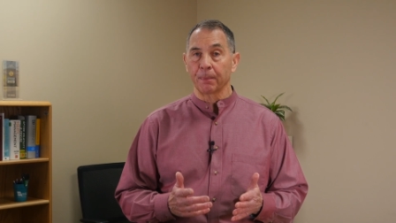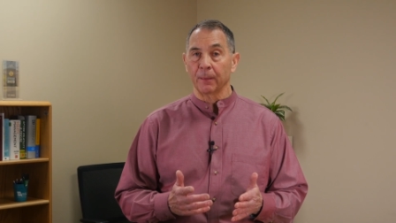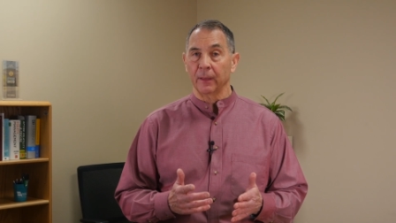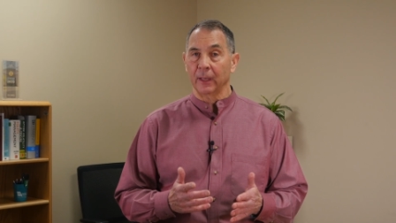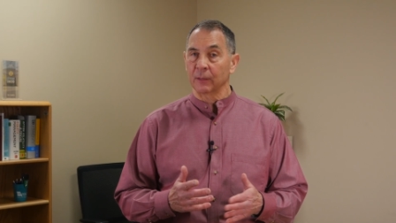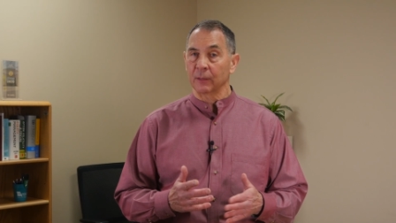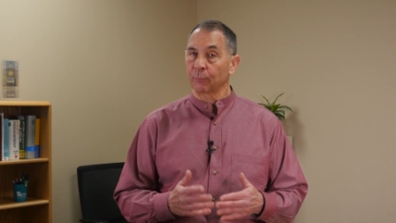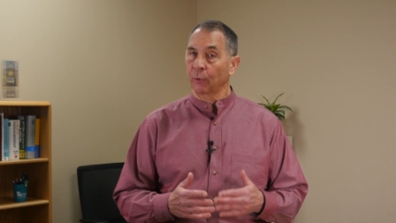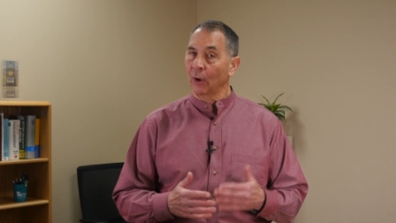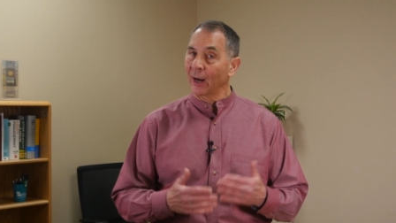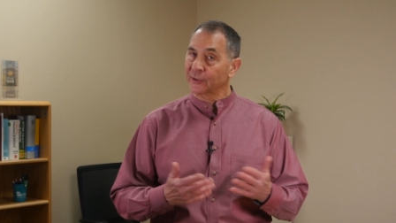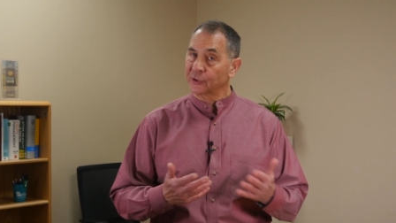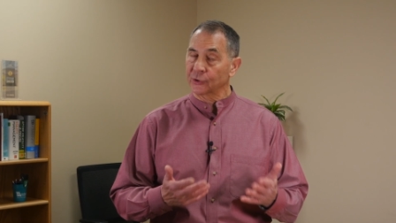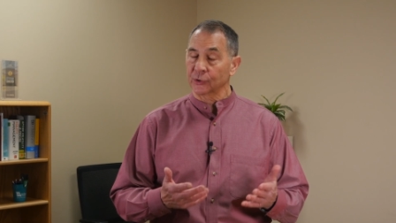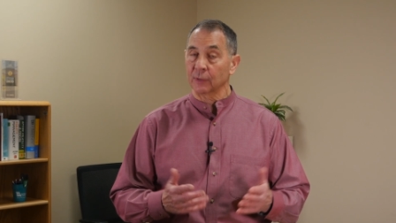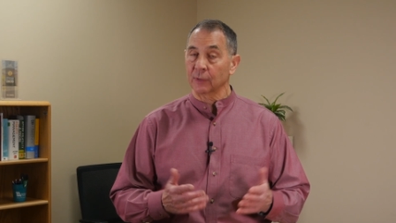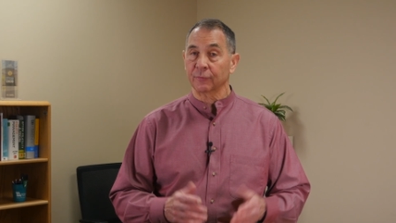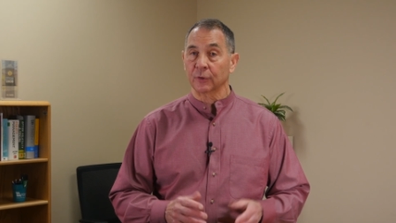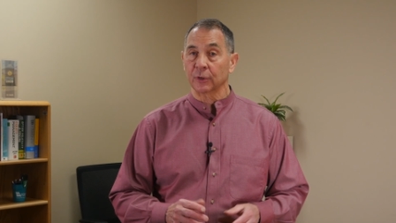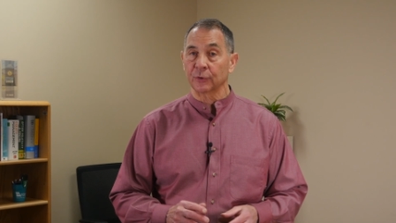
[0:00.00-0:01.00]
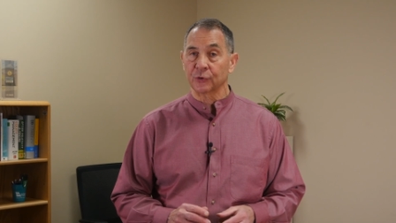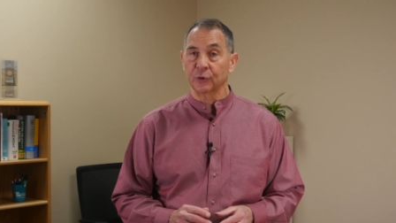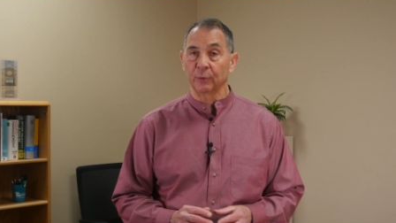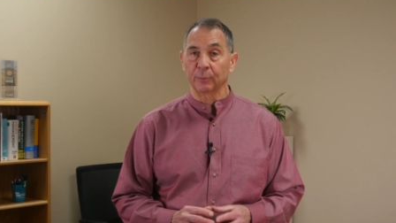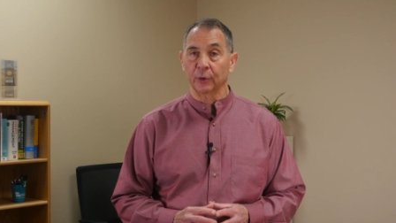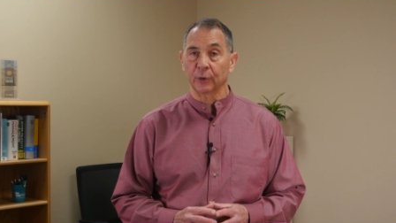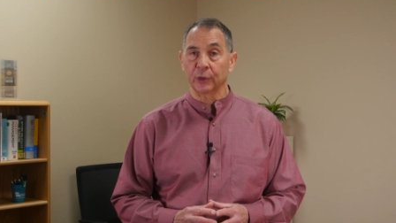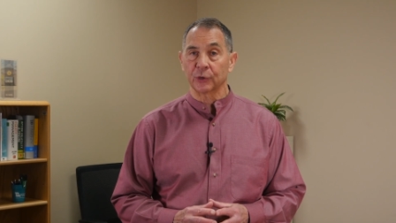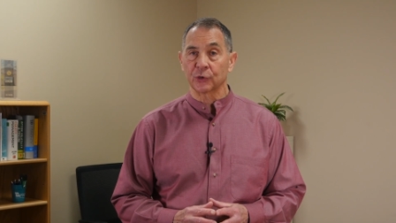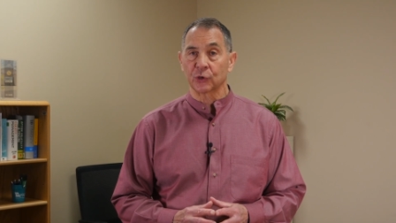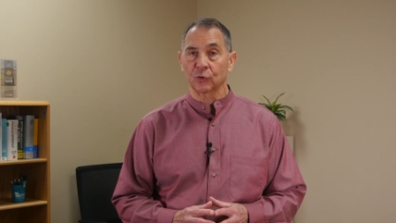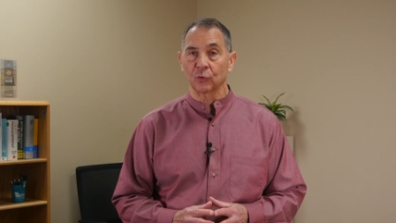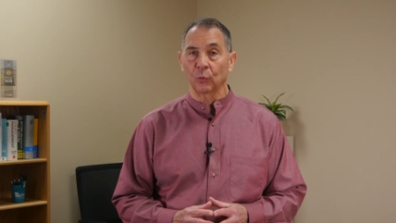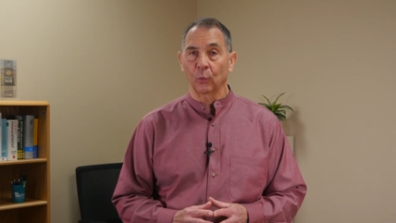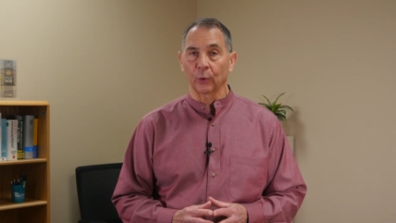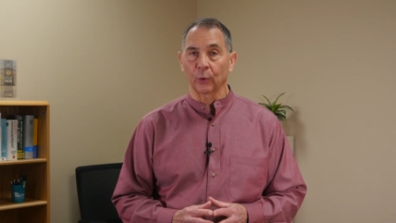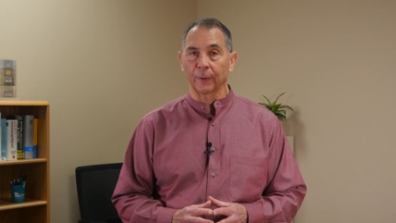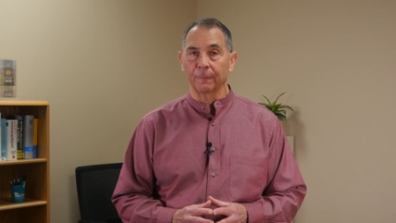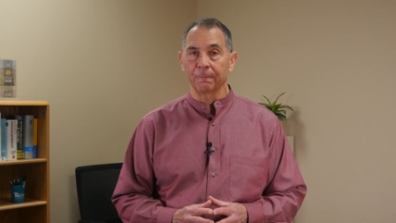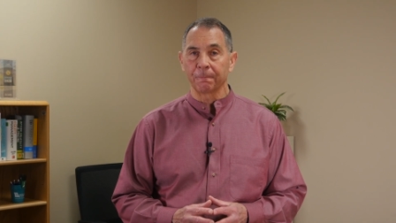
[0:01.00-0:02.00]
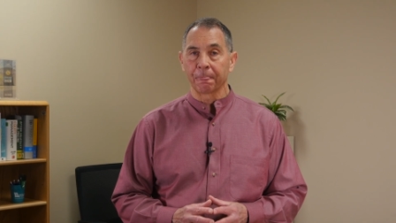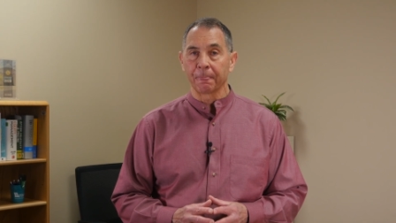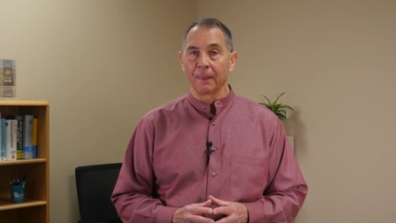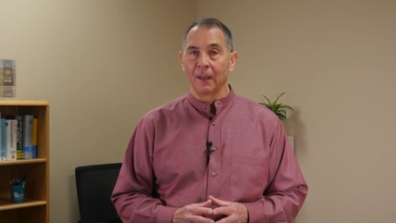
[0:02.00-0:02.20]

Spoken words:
and prices of consumer goods soar,